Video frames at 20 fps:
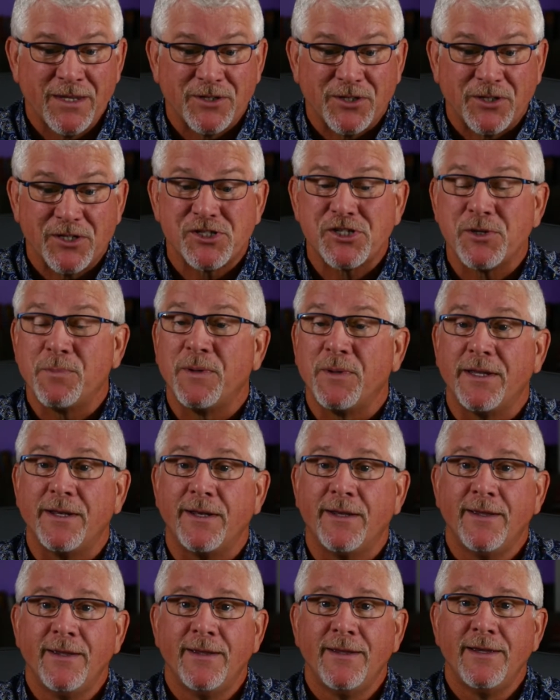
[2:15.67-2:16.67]

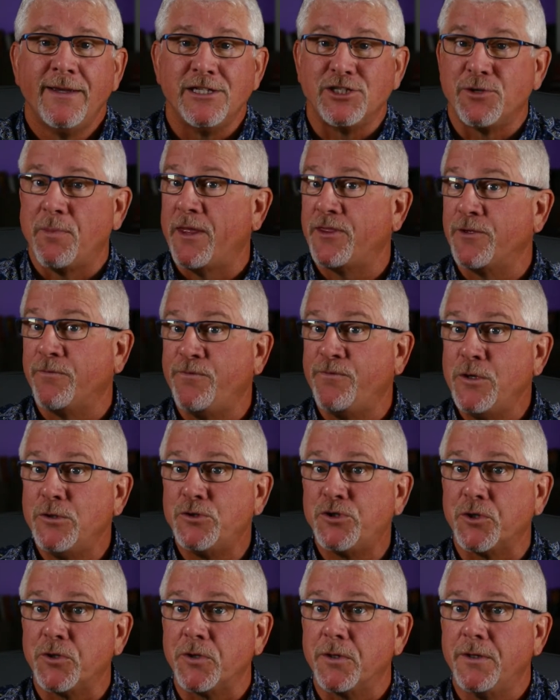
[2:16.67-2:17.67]
Discipline is about the
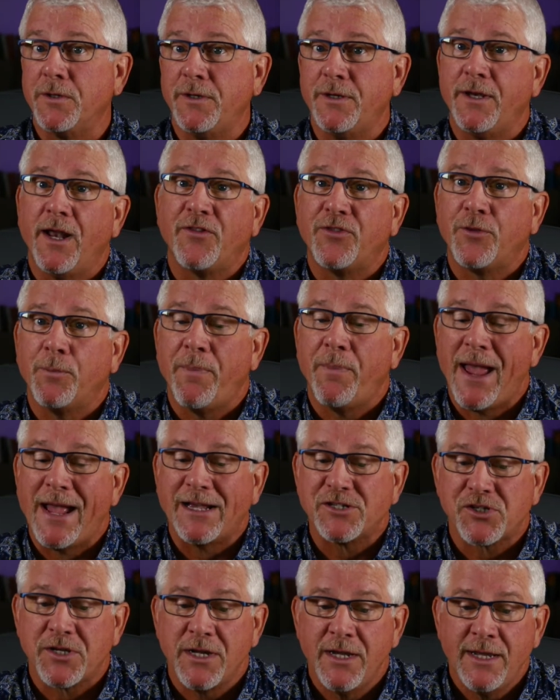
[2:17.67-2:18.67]
future, not the
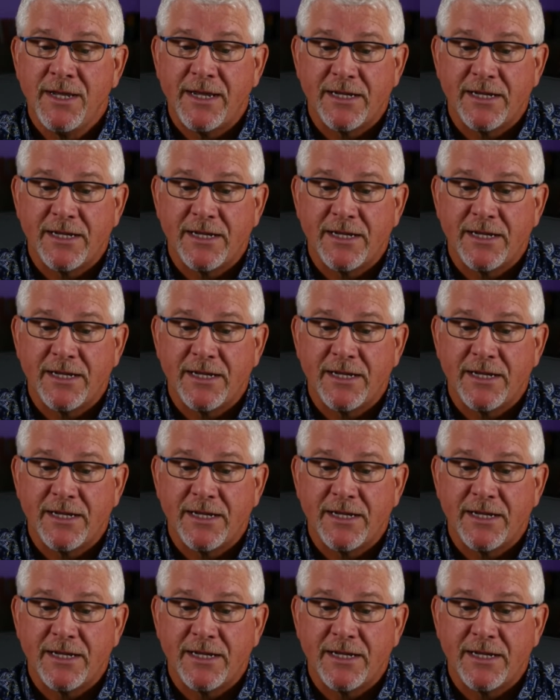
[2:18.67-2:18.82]
past.